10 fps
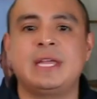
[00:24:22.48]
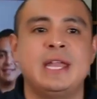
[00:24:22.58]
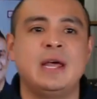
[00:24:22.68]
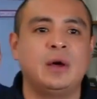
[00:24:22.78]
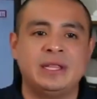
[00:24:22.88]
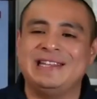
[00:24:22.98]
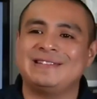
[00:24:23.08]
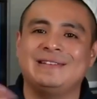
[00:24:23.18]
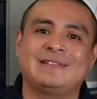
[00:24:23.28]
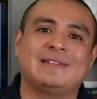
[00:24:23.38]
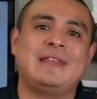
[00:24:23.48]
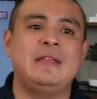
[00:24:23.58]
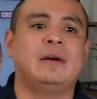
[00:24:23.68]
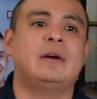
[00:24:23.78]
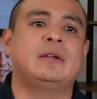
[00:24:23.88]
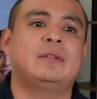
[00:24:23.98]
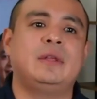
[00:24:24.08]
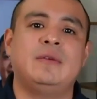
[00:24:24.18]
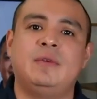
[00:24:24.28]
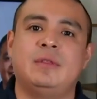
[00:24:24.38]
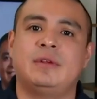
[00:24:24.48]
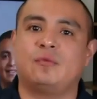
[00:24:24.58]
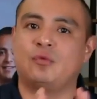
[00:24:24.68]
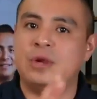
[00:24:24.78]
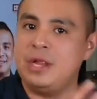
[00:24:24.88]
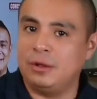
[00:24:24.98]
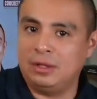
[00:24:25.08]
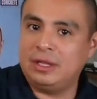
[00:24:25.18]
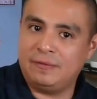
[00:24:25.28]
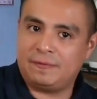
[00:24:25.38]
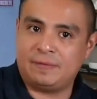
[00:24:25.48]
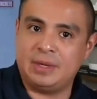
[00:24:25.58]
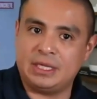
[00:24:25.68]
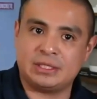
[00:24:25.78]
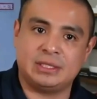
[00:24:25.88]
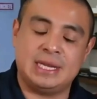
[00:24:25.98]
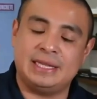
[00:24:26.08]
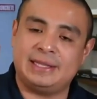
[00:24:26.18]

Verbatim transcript: Again, this is here to give you the real information,